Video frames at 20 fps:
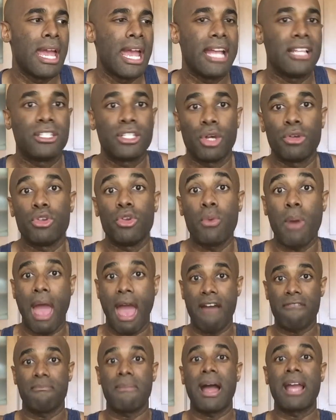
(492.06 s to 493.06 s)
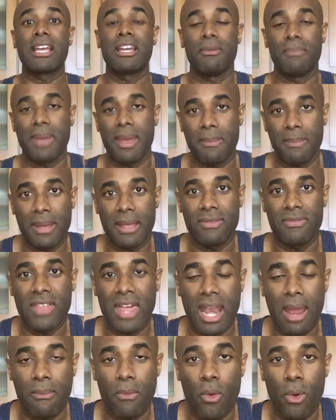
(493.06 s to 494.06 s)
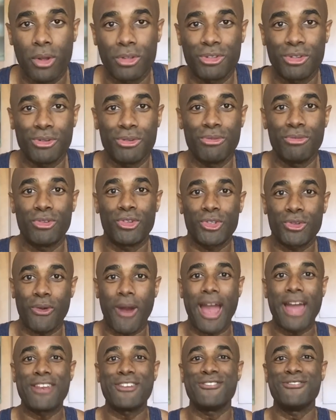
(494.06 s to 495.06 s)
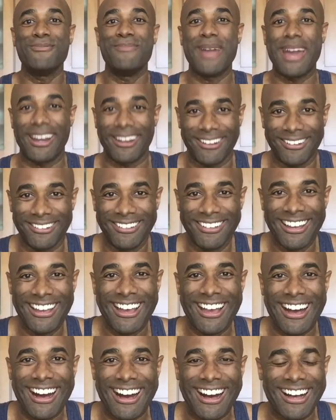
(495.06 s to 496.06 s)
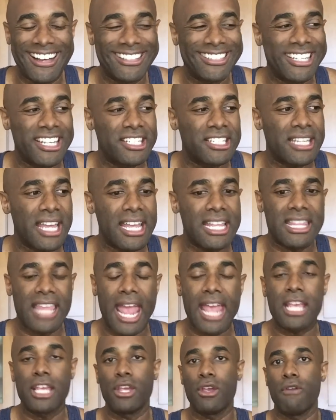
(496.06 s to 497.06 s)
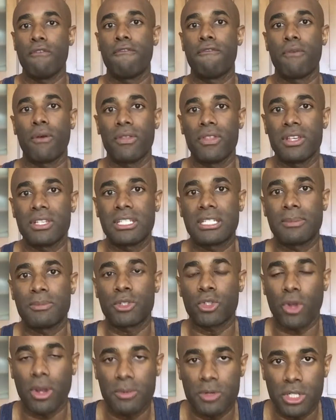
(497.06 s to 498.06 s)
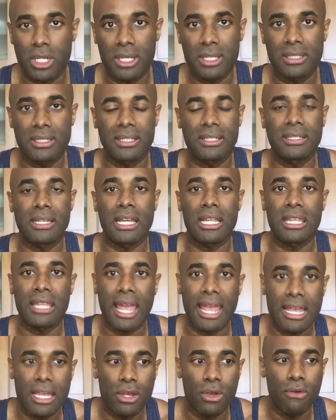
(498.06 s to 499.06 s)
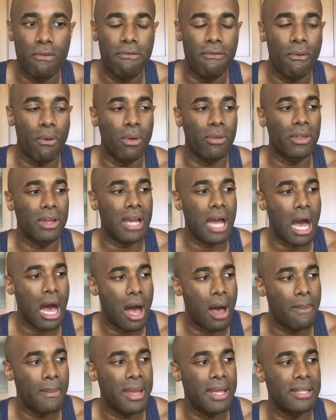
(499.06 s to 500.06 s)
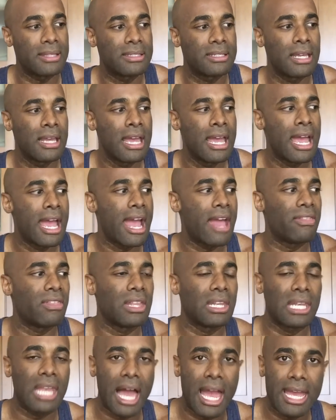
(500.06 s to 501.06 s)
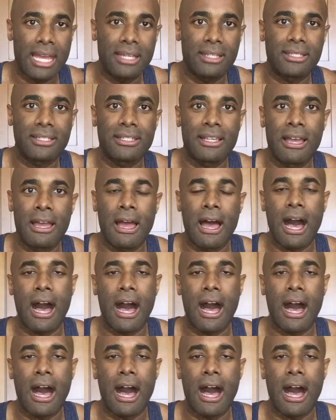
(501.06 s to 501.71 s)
And so you have my commitment that I'm going to try to do better, to say thank you for the subscriptions, to say thank you for the comments and the likes,